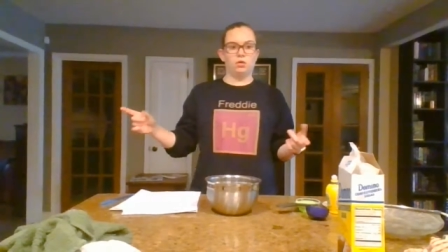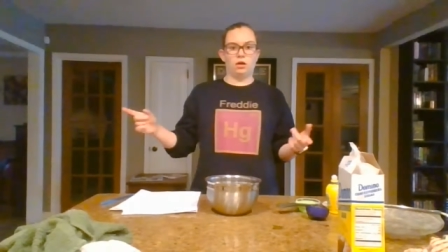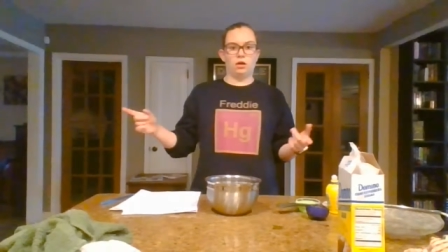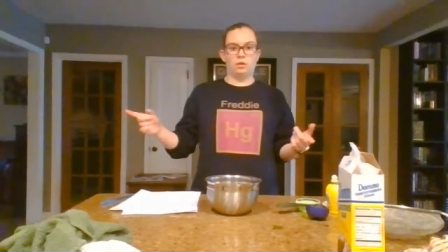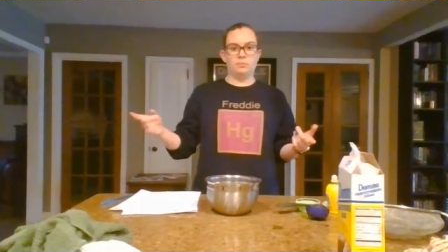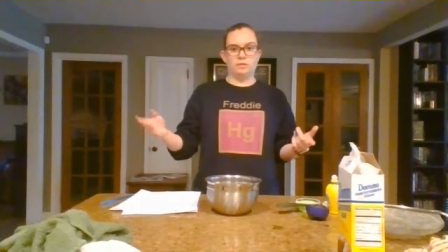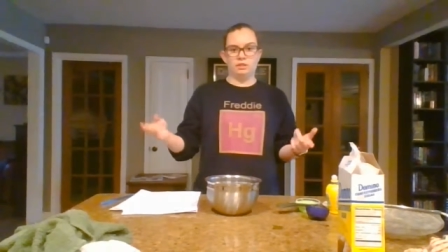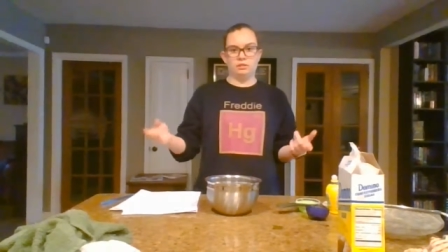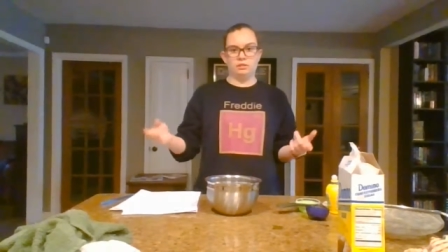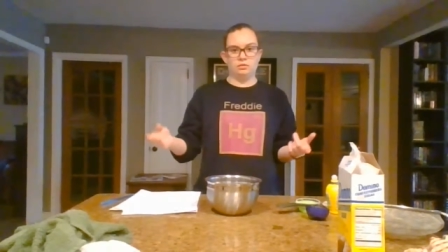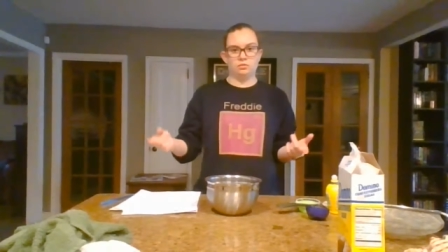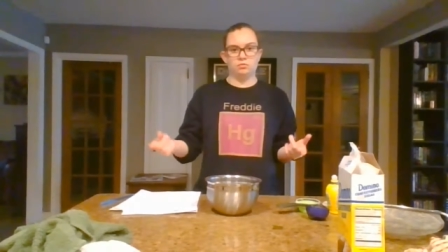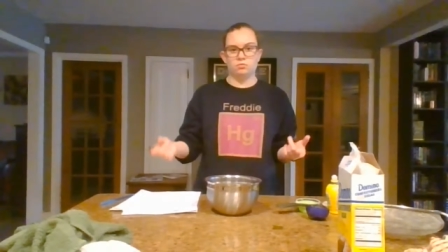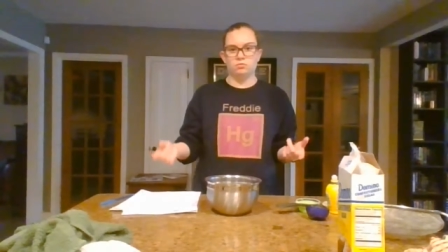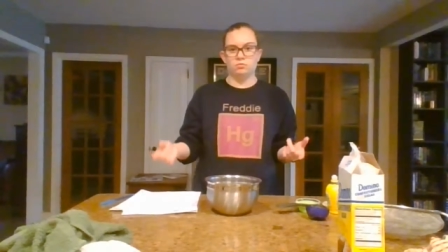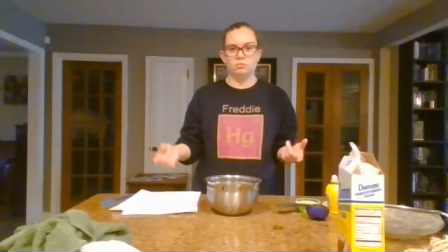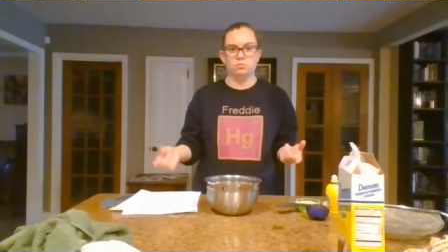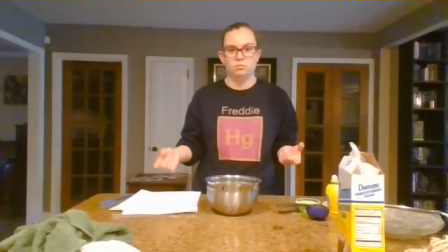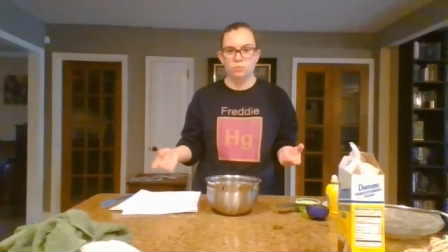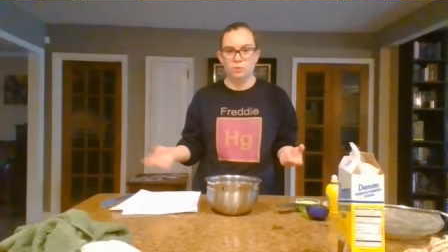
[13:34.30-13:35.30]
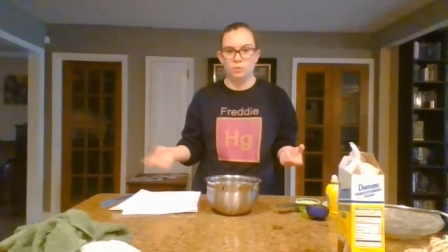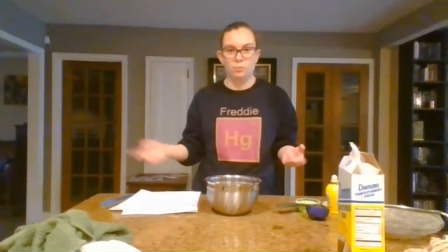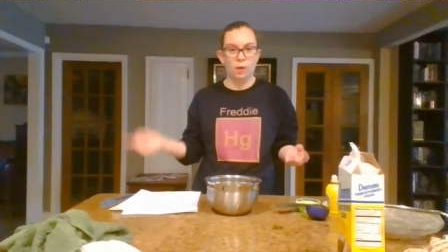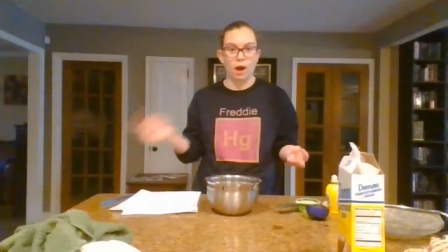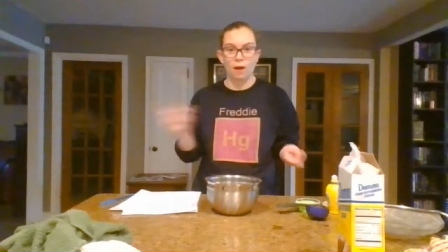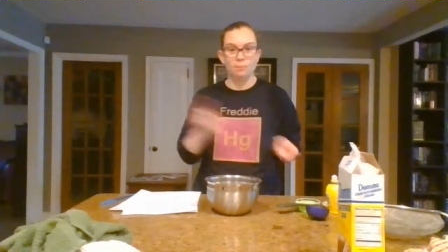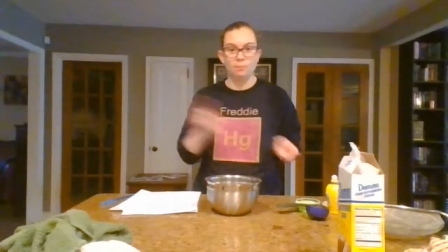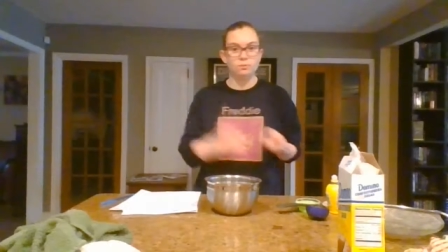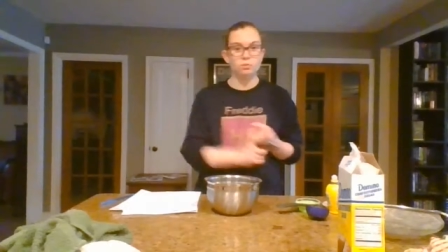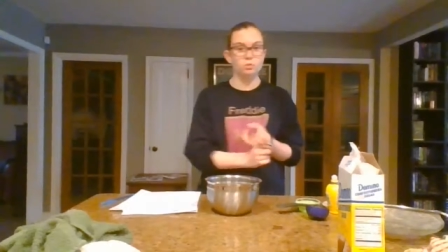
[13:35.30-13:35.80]
I mean, we
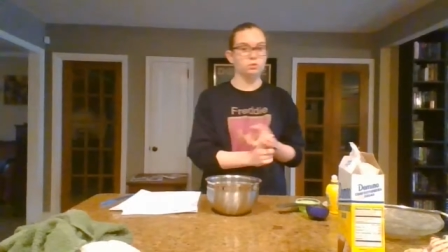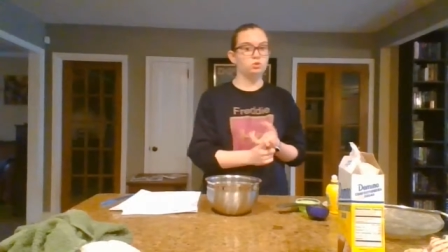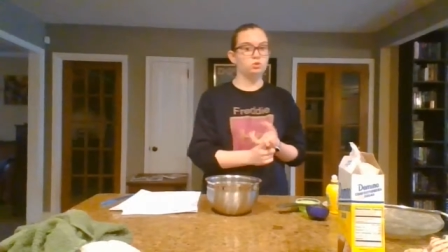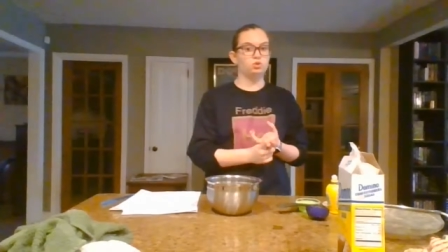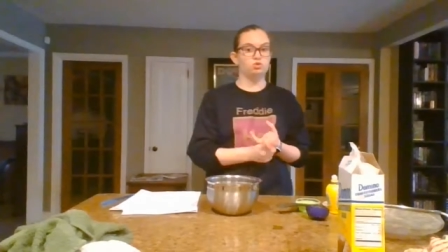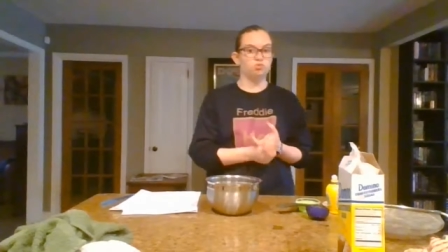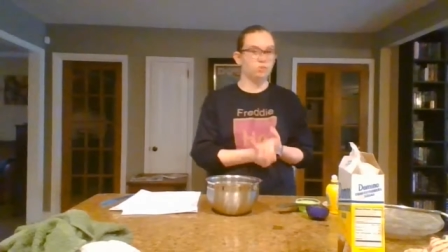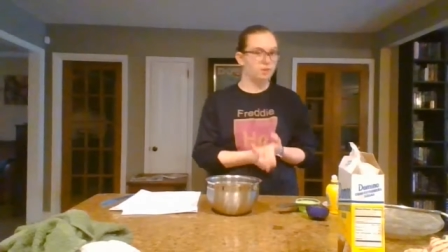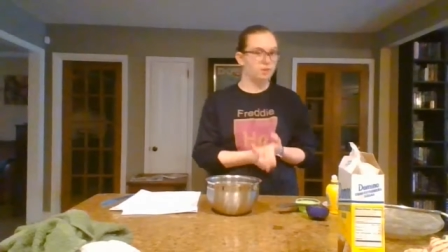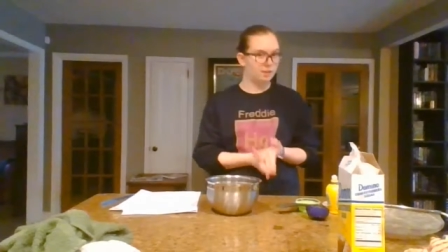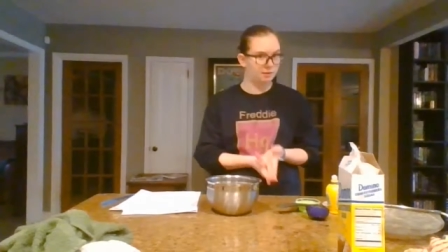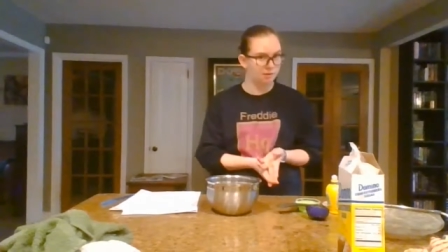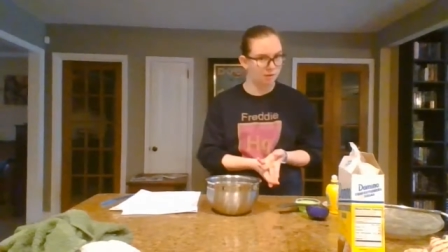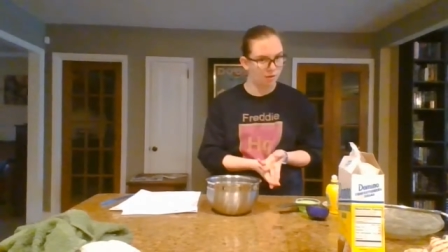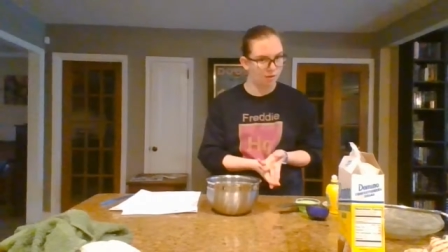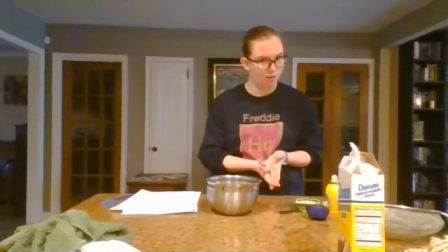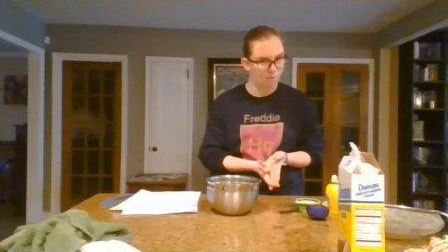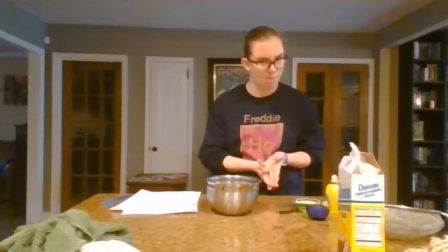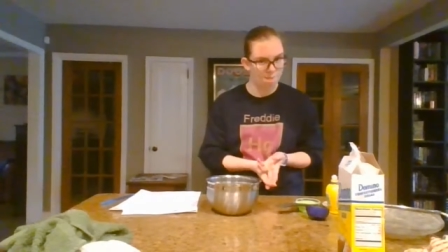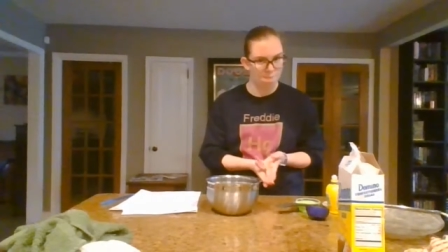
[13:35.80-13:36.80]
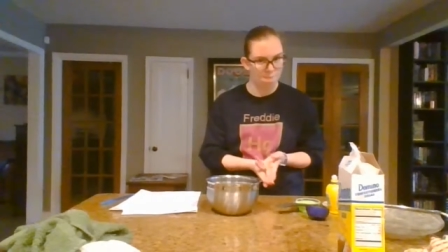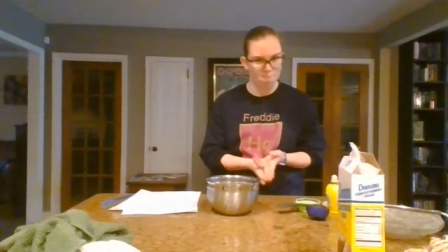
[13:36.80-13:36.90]
probably would drink,